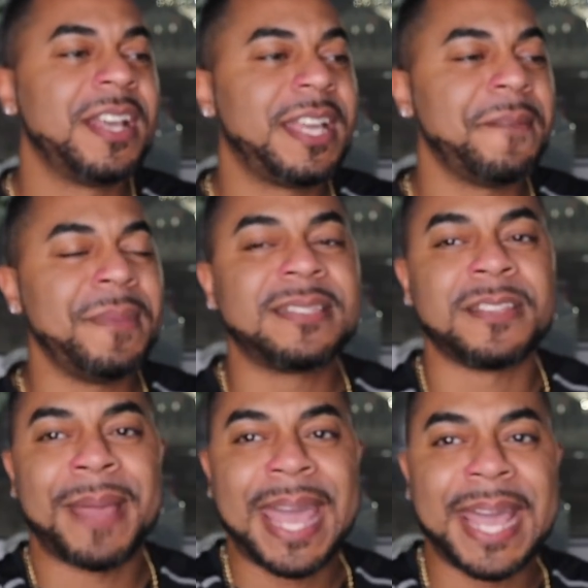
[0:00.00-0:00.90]
Give me
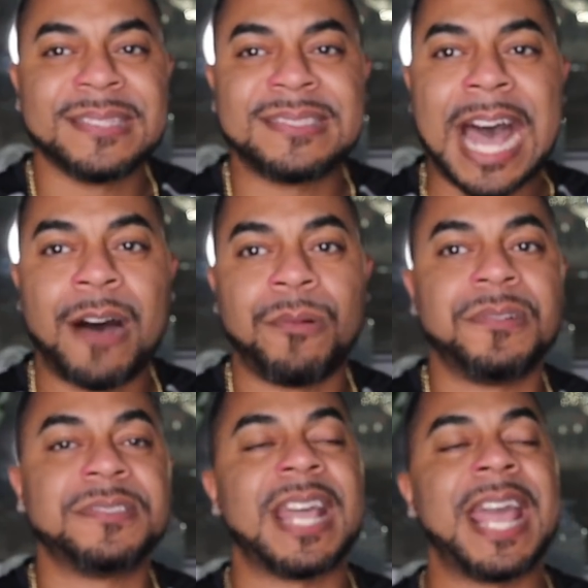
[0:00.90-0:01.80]
some hand
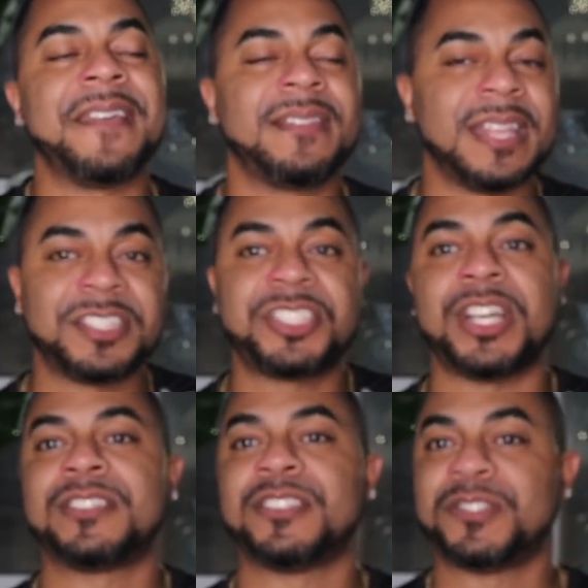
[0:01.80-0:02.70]
towels and then
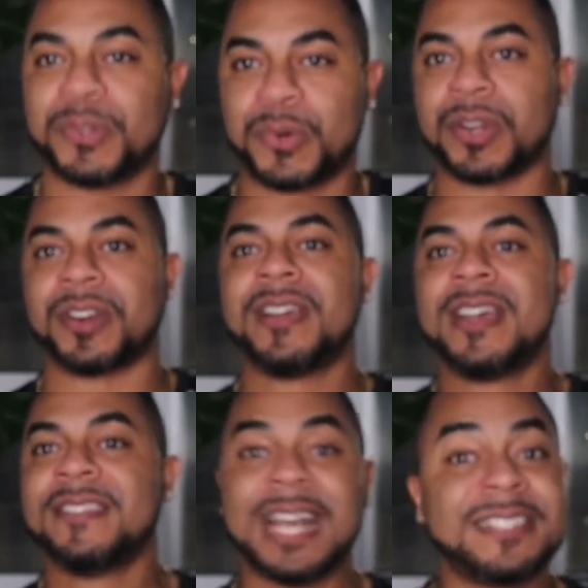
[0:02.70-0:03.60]
shut the door.
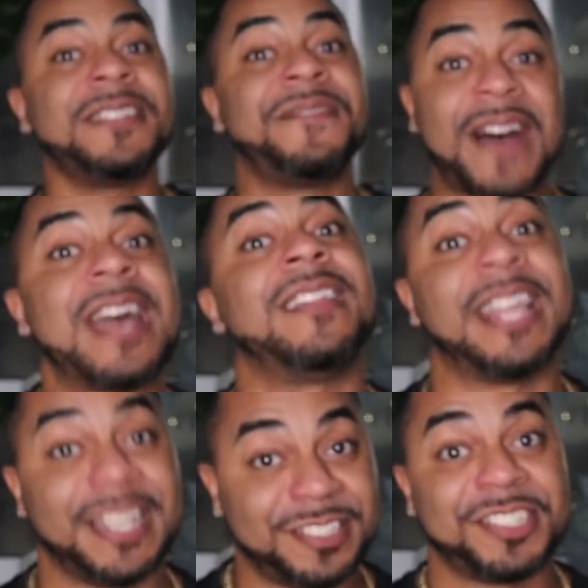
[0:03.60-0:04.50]
That's a
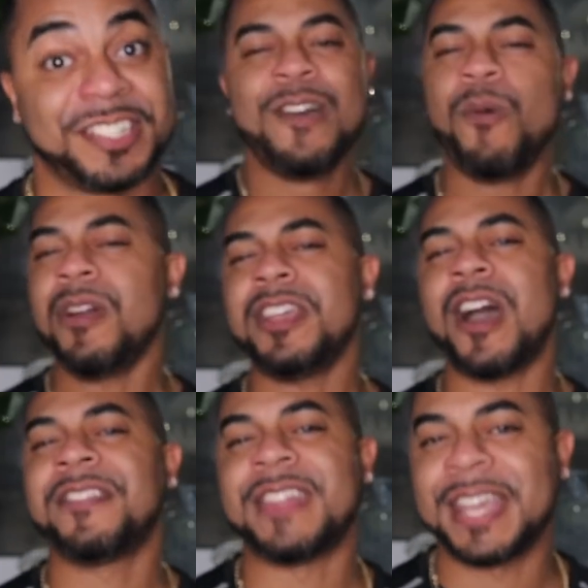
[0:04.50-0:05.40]
violation. What do
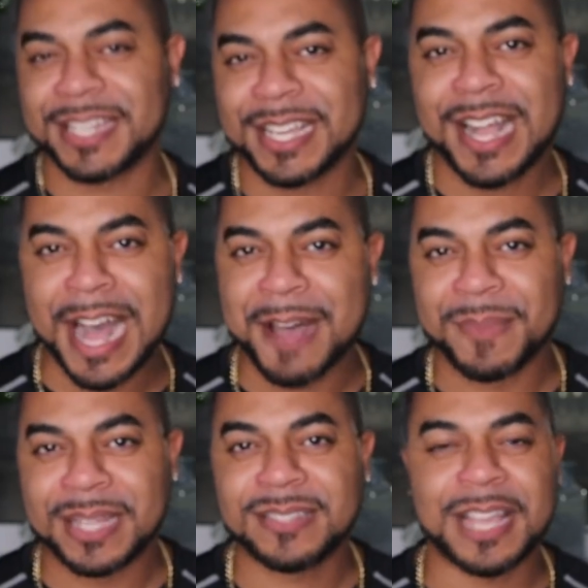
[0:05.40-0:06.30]
y'all think in the
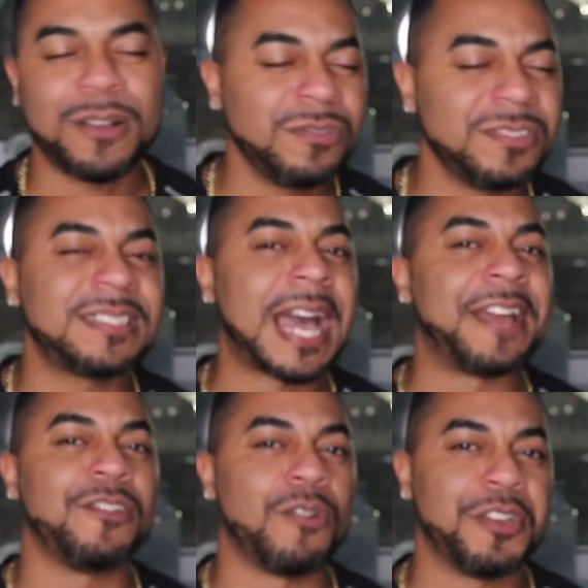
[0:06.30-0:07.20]
comments? Like, whose side
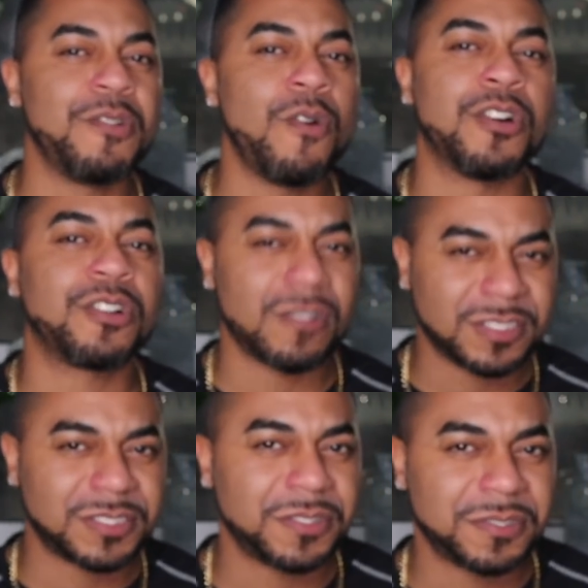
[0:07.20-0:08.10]
are you on? Are you on
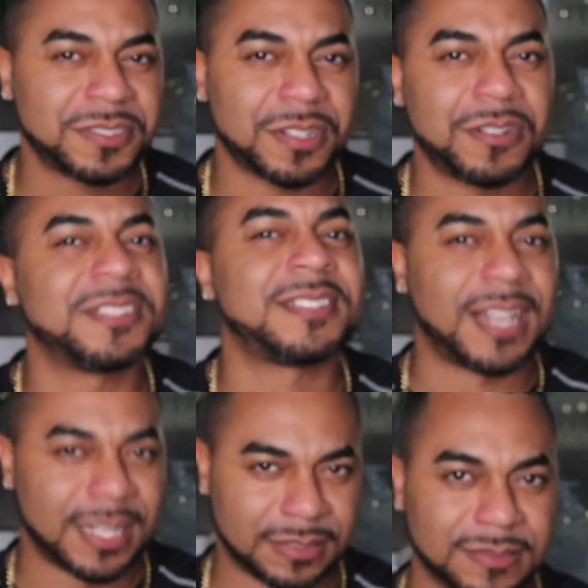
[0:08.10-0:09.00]
Crystal's or
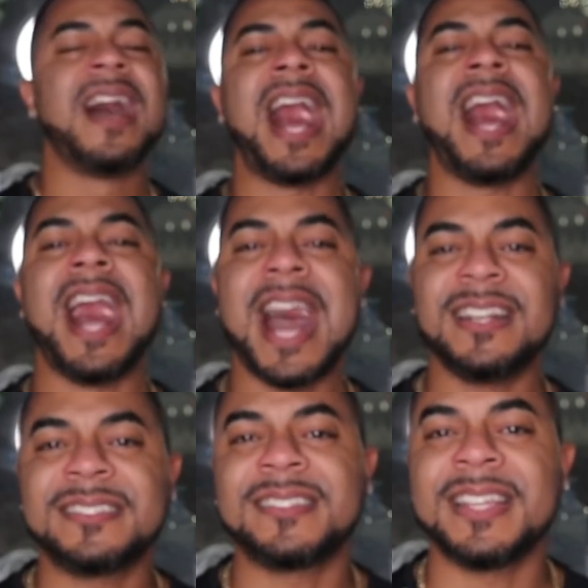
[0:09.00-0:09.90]
Sutton? I
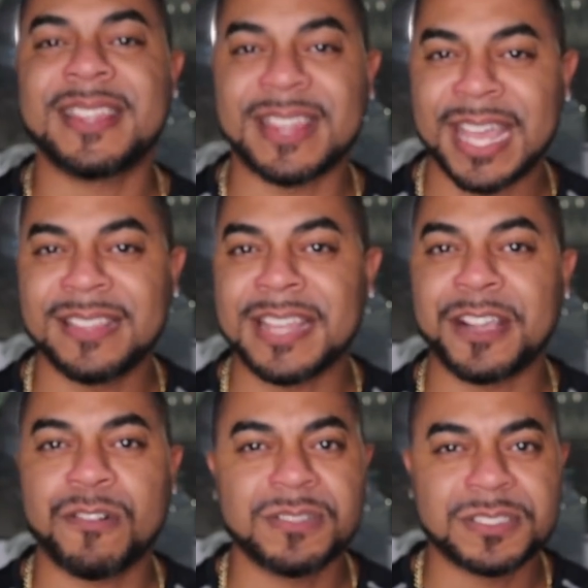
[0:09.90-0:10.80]
honestly think that
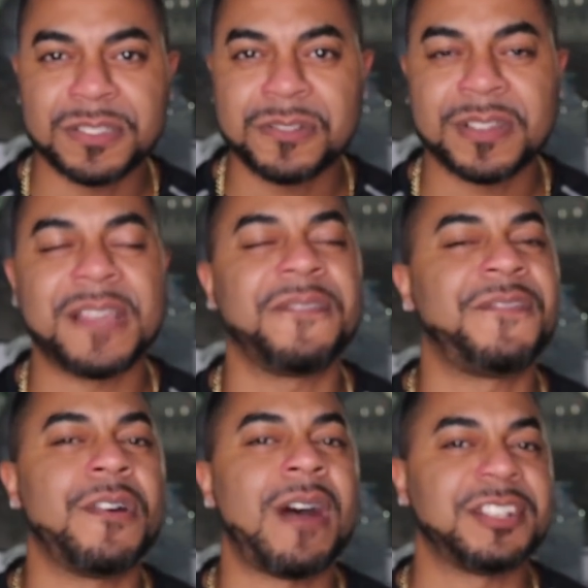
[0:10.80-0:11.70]
Crystal can
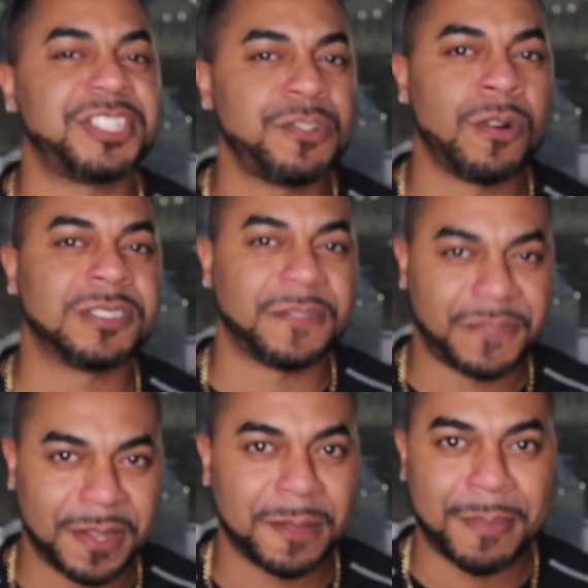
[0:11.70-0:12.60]
feel how she wants to
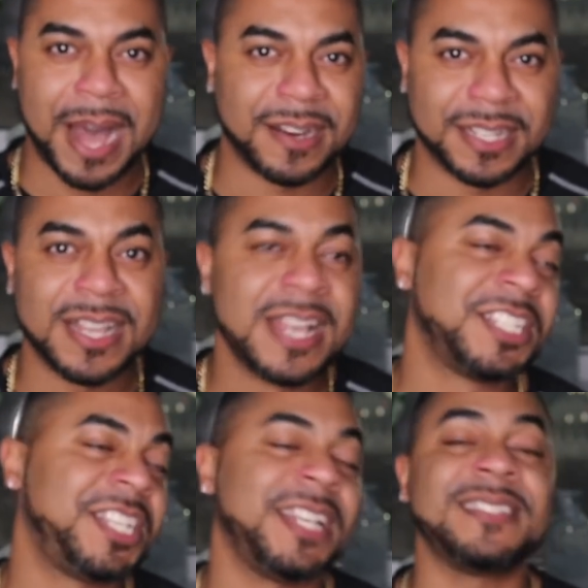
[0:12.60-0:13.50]
feel about it.
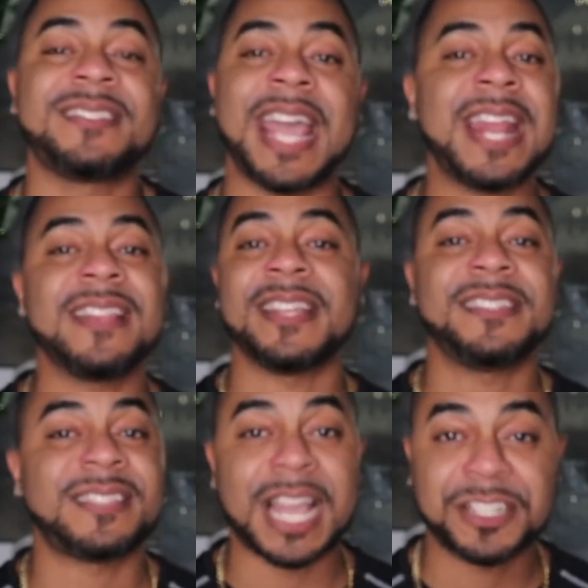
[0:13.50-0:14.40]
She didn't say anything
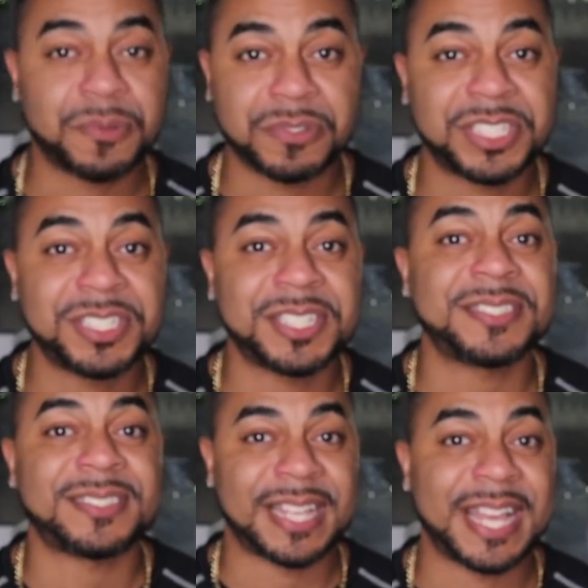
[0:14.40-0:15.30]
sexual. She
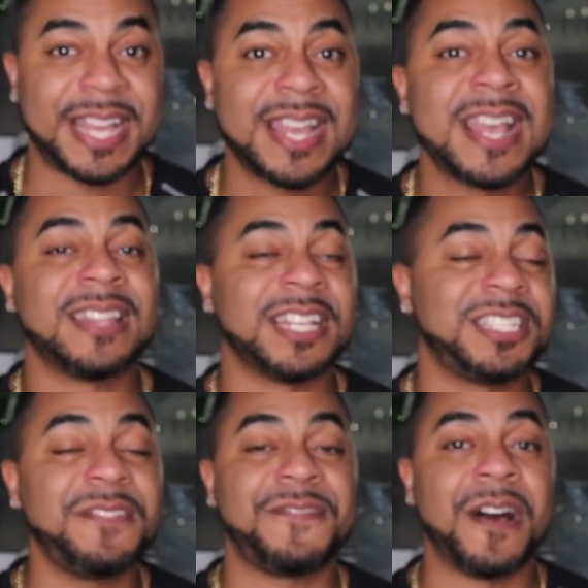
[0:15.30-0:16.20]
just said that
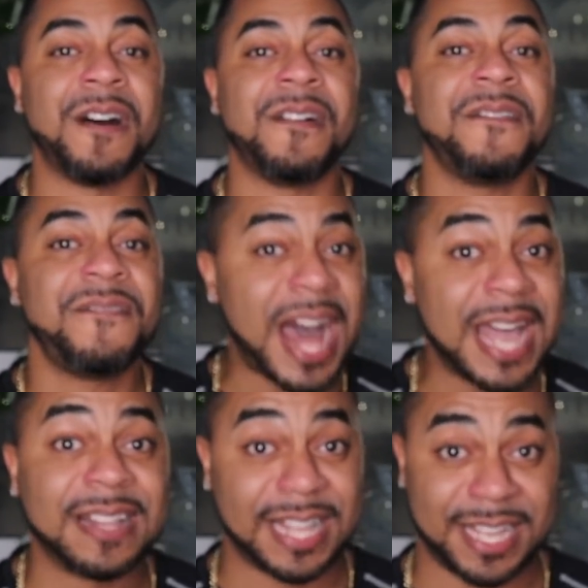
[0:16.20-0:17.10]
she felt
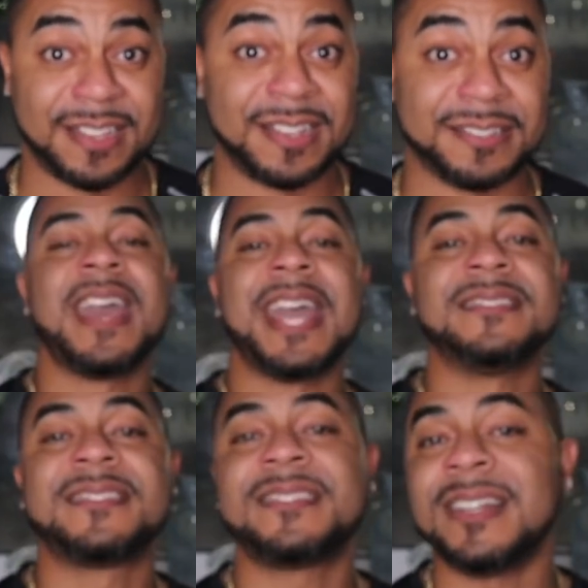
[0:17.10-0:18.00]
violated. And
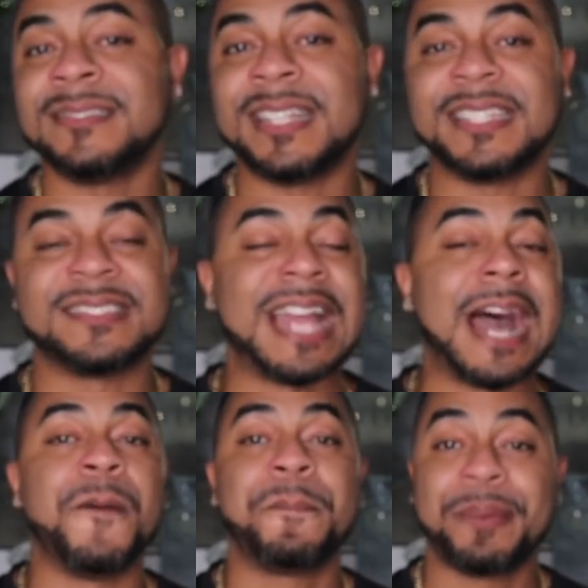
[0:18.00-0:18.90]
Sutton is
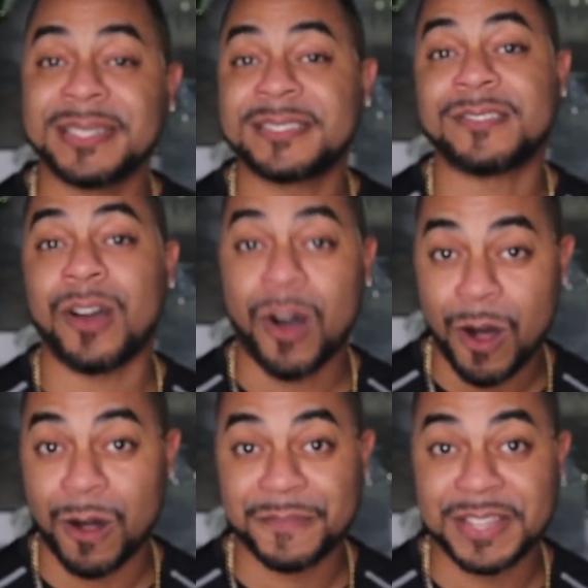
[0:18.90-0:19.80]
now pissed
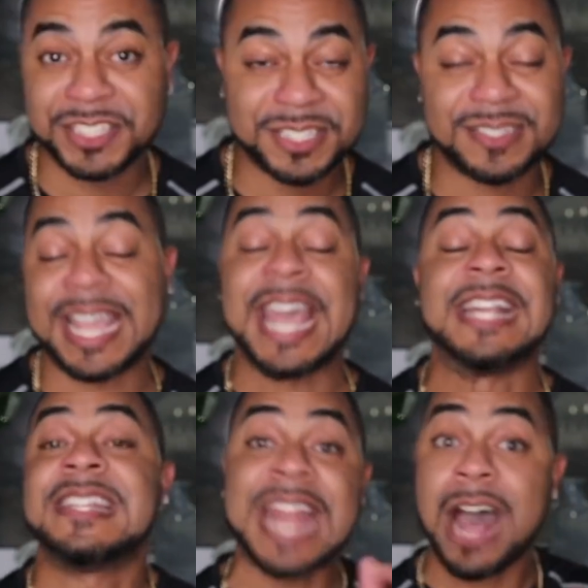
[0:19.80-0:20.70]
off. And she's like,
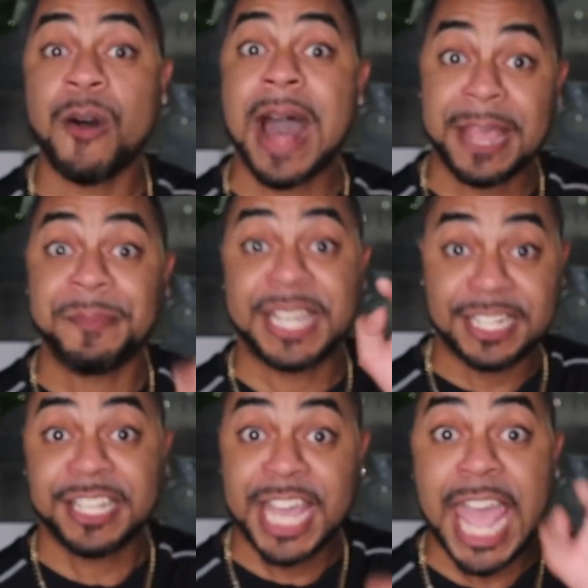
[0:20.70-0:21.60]
and now I'm
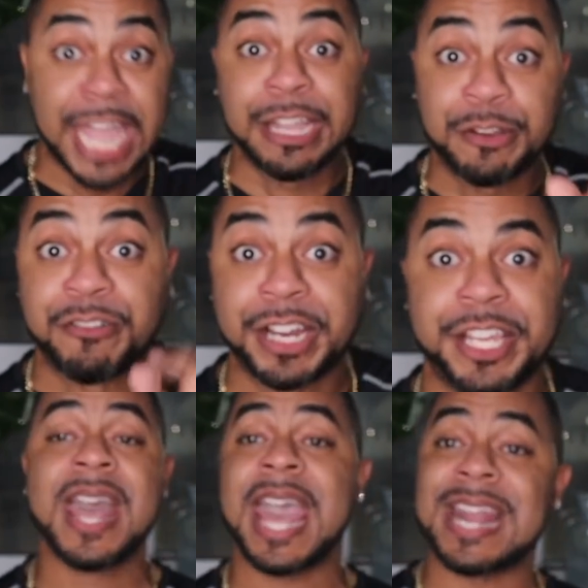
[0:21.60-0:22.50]
getting
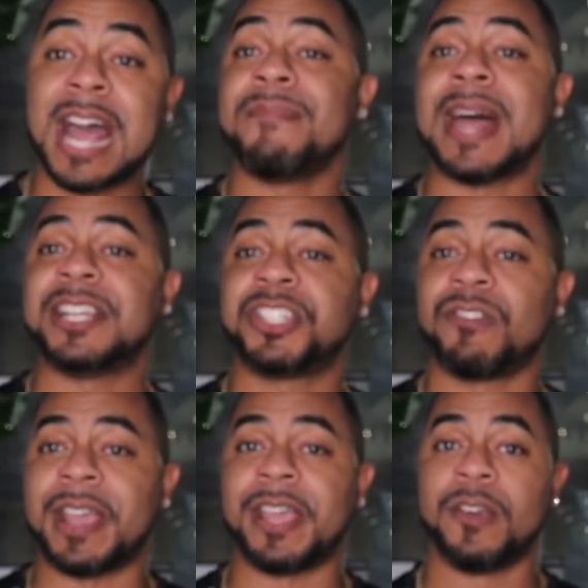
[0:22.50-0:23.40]
angry. And I'm like,
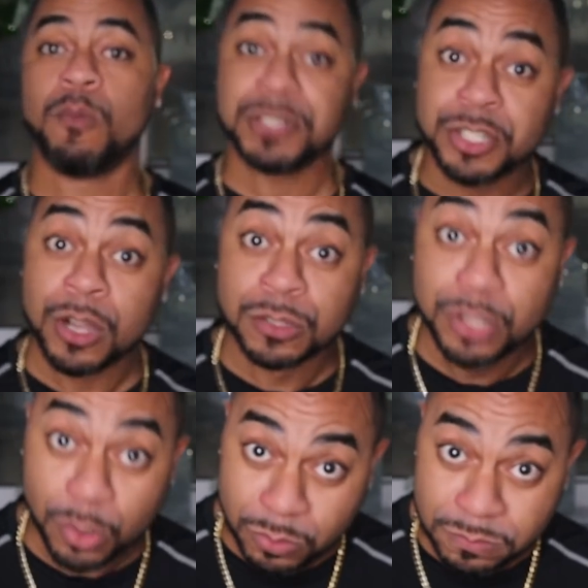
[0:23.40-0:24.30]
Sheree, what you gonna
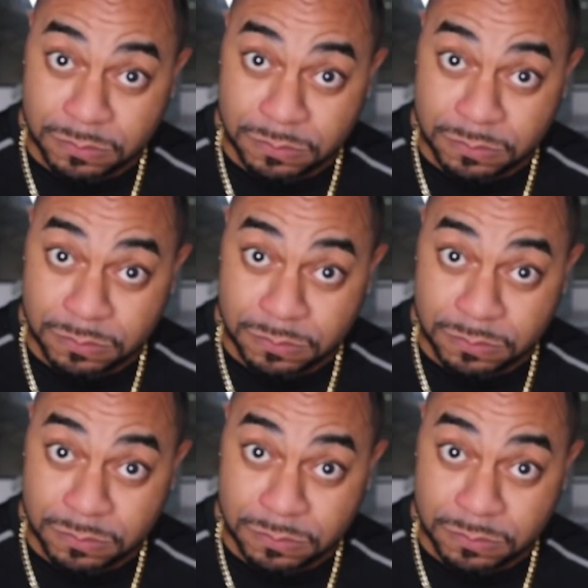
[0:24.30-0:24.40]
do?